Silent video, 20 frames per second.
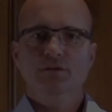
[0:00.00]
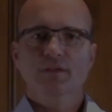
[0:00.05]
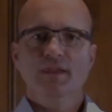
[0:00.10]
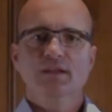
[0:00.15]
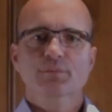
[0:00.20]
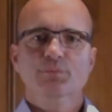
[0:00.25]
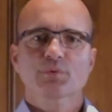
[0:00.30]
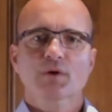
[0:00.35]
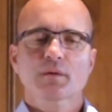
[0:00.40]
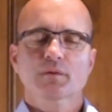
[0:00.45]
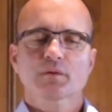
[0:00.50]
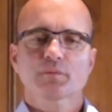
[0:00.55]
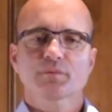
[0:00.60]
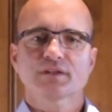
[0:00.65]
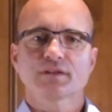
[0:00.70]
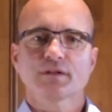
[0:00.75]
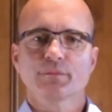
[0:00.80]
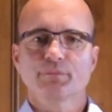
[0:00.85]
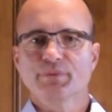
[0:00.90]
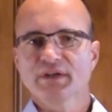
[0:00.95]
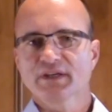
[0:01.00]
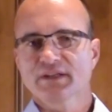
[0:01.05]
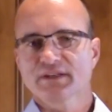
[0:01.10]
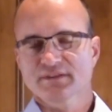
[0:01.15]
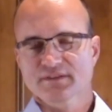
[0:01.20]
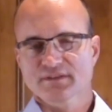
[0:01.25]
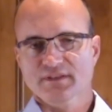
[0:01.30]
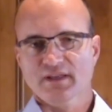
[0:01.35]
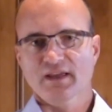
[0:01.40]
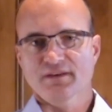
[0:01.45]
that's probably the
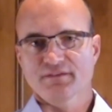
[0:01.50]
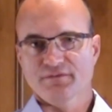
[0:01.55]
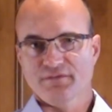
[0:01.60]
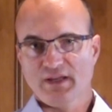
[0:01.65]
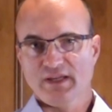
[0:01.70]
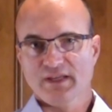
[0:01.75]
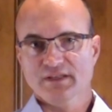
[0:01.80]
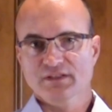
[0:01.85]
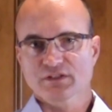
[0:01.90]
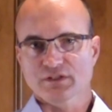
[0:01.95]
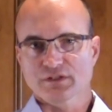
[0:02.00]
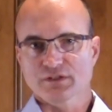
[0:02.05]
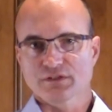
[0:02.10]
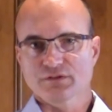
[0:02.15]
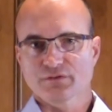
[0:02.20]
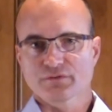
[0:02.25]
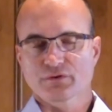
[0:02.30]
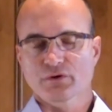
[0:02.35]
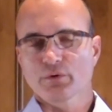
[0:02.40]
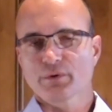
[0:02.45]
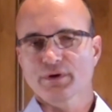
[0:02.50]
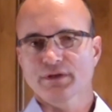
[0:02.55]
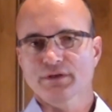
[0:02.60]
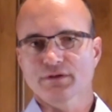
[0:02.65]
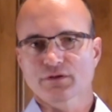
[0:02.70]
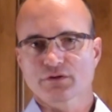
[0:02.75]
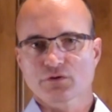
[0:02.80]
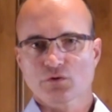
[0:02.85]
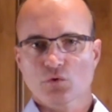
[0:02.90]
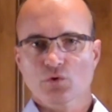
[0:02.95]
biggest advantage of going
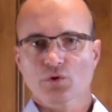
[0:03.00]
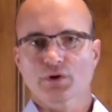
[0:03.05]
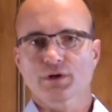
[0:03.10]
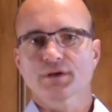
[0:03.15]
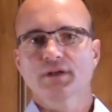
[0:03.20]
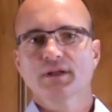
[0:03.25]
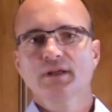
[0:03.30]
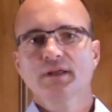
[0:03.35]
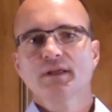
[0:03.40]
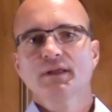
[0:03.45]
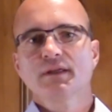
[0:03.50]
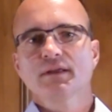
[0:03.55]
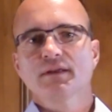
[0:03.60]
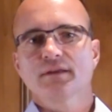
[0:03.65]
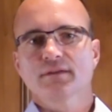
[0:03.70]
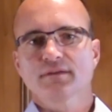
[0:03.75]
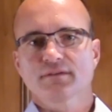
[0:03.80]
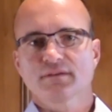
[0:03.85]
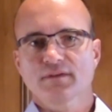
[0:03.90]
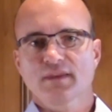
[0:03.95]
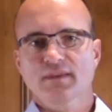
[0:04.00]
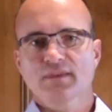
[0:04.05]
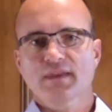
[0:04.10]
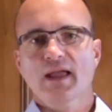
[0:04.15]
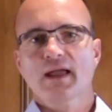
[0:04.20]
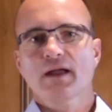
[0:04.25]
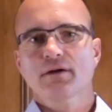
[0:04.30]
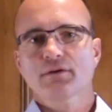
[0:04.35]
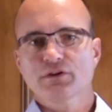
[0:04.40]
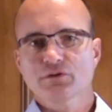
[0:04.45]
to court, is
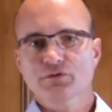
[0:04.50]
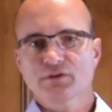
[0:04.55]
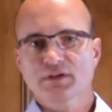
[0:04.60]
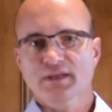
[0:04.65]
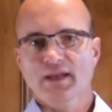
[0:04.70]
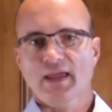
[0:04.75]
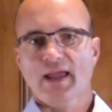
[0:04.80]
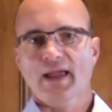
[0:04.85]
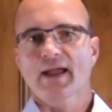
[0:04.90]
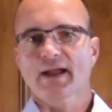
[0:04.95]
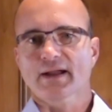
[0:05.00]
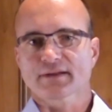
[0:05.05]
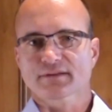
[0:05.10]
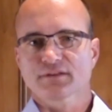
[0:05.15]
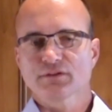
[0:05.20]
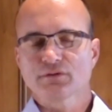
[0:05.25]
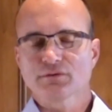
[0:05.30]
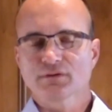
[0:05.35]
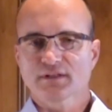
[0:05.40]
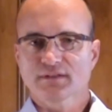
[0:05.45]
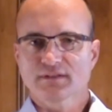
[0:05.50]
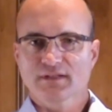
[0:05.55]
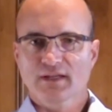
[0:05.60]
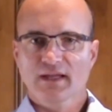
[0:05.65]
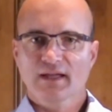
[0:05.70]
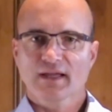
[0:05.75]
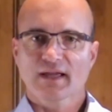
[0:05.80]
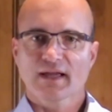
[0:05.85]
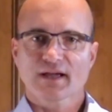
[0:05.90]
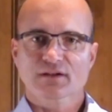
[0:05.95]
now you can act. You can
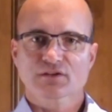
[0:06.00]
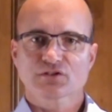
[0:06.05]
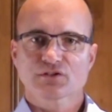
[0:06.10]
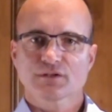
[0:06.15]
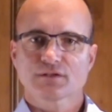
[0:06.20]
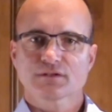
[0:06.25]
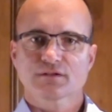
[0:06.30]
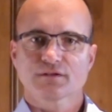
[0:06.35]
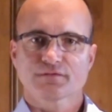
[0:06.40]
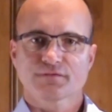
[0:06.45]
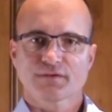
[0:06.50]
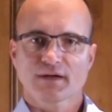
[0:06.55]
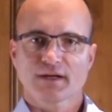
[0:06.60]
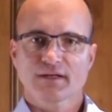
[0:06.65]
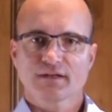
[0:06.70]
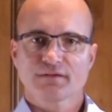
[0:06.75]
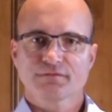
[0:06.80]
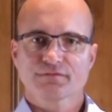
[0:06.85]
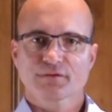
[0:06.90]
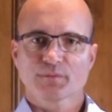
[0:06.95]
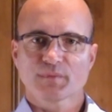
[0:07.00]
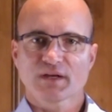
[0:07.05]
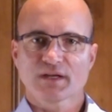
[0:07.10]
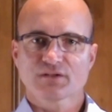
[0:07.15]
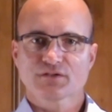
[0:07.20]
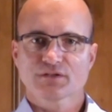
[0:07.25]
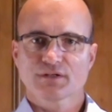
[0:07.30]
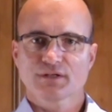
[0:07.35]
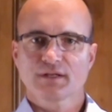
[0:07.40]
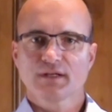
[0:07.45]
take action to find
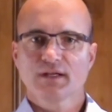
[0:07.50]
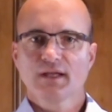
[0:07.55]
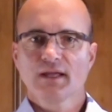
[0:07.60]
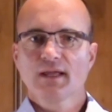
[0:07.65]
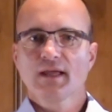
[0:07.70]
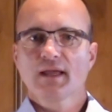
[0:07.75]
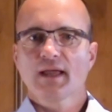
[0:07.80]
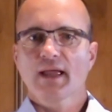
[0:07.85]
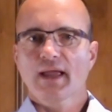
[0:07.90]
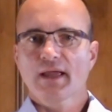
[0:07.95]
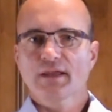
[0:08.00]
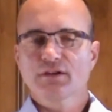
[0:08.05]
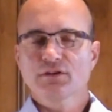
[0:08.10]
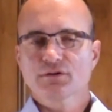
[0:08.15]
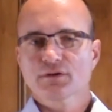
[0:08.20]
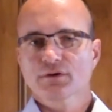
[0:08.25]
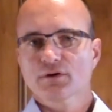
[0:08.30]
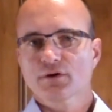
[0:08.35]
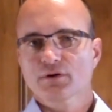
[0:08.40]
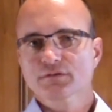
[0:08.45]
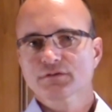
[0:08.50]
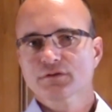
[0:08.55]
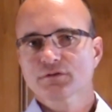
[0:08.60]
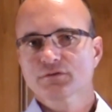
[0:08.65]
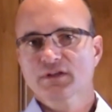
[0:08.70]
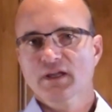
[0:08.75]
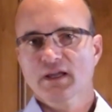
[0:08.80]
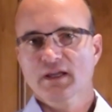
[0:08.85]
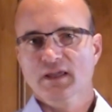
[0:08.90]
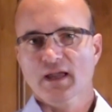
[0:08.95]
information, and you can also
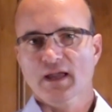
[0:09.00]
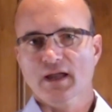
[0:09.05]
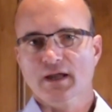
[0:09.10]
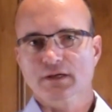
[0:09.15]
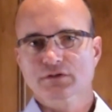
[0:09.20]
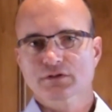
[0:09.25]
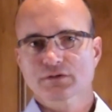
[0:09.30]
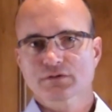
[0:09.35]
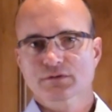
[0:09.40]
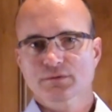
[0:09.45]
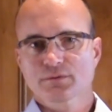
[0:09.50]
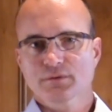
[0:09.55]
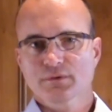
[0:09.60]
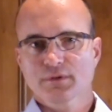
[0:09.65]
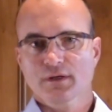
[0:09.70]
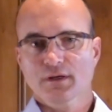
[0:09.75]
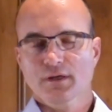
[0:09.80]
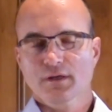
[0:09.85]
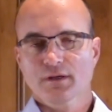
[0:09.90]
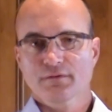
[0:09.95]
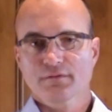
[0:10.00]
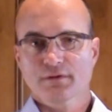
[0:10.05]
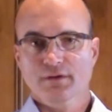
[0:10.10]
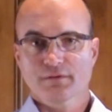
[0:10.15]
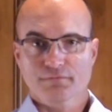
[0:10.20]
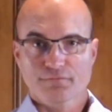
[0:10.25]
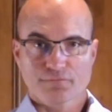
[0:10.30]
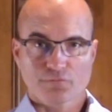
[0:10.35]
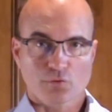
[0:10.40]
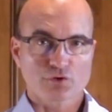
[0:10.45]
take action to
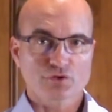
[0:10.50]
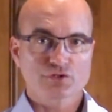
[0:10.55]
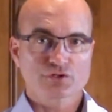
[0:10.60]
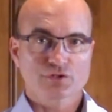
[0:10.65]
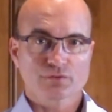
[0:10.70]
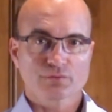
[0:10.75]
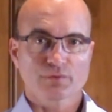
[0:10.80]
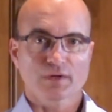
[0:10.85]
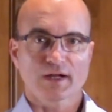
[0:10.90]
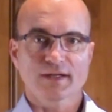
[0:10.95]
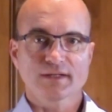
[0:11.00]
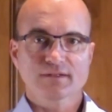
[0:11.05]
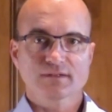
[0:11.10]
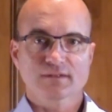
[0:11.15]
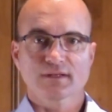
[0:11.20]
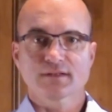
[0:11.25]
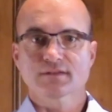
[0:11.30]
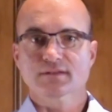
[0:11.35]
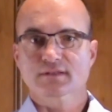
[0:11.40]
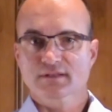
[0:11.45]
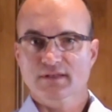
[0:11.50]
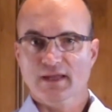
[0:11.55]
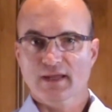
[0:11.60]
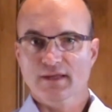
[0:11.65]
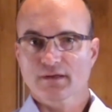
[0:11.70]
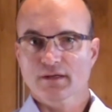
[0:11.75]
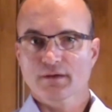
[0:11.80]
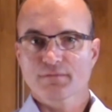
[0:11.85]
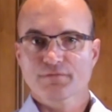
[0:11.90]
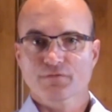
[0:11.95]
enforce your rights and
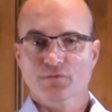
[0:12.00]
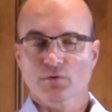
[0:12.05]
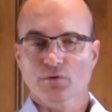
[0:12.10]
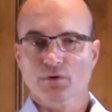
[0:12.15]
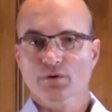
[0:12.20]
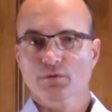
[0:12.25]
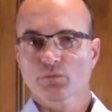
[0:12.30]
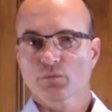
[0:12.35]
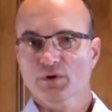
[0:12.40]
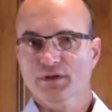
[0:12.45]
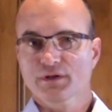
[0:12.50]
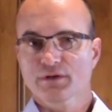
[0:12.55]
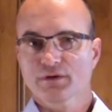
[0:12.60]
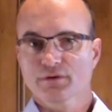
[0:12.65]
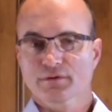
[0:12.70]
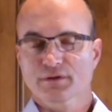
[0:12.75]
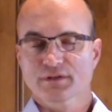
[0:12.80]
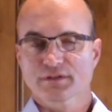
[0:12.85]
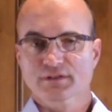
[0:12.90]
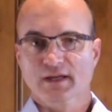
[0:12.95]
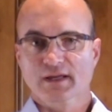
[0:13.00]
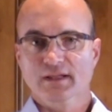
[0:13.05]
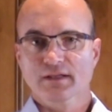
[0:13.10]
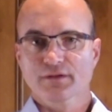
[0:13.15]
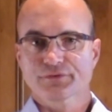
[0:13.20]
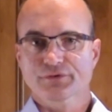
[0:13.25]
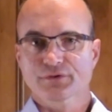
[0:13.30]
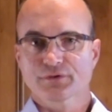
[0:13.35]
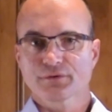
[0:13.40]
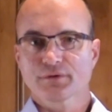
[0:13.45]
stand up for what you're
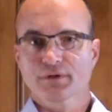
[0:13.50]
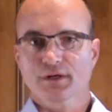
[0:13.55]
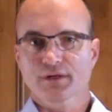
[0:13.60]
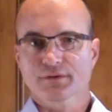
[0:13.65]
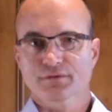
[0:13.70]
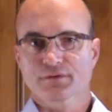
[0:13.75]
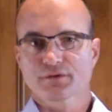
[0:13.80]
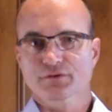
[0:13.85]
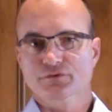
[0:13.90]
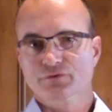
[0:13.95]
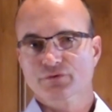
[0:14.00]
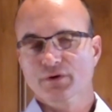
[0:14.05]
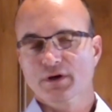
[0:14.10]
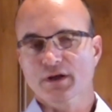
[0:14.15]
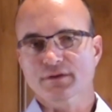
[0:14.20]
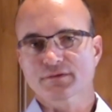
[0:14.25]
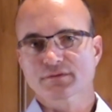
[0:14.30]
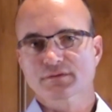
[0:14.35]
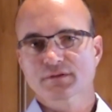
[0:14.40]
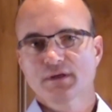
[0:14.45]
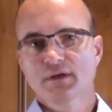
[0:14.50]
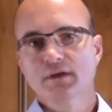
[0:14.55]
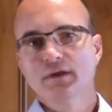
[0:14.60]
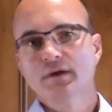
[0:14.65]
entitled to under the trust.